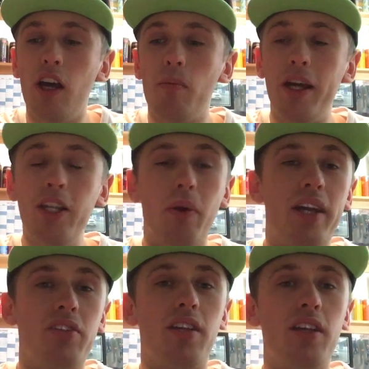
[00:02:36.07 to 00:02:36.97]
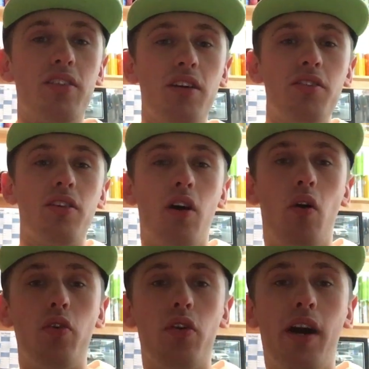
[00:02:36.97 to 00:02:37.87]
But anyways, it's nice and
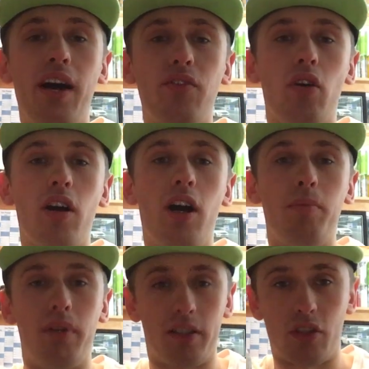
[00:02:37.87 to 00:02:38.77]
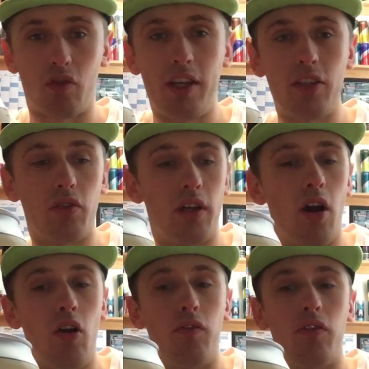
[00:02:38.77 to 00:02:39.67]
cold. I have got a cup. Let's get straight into it.
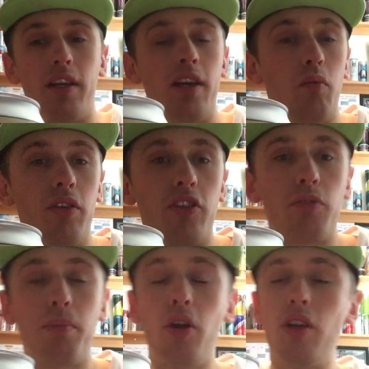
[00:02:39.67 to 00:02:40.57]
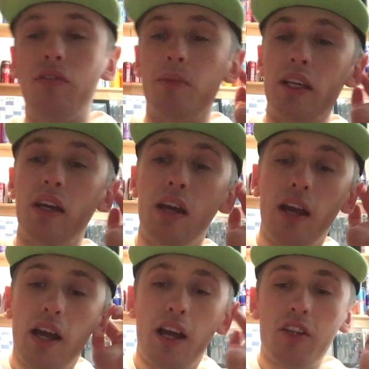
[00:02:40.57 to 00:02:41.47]
Hopefully it won't explode over me.
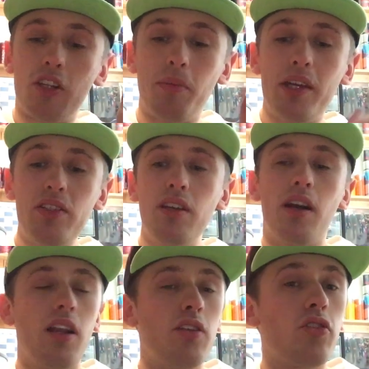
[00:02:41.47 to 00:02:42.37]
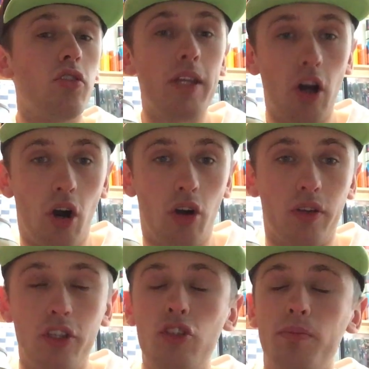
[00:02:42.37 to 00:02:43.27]
So I'm guessing the colour is going to be
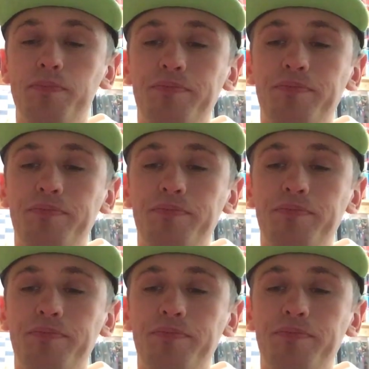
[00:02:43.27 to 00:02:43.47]
orange.